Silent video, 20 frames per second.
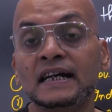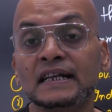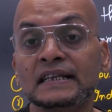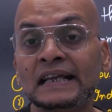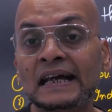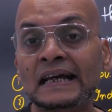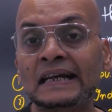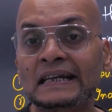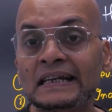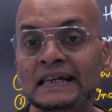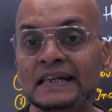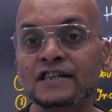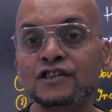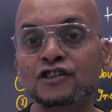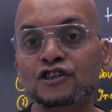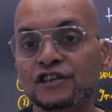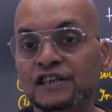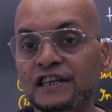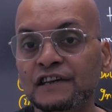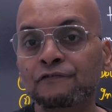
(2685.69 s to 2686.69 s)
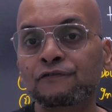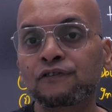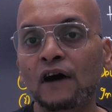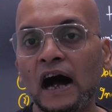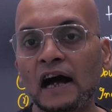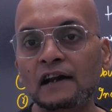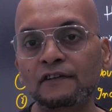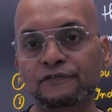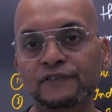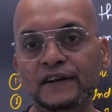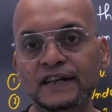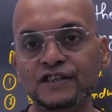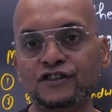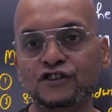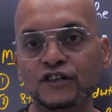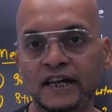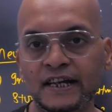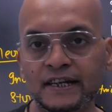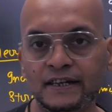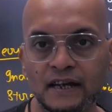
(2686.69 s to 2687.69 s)
they reached the
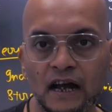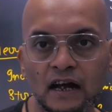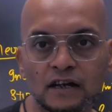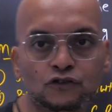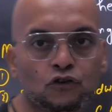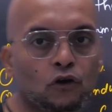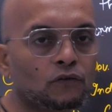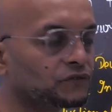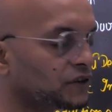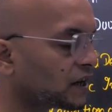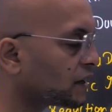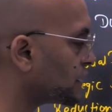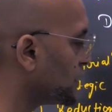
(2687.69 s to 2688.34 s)
far-fetched areas of the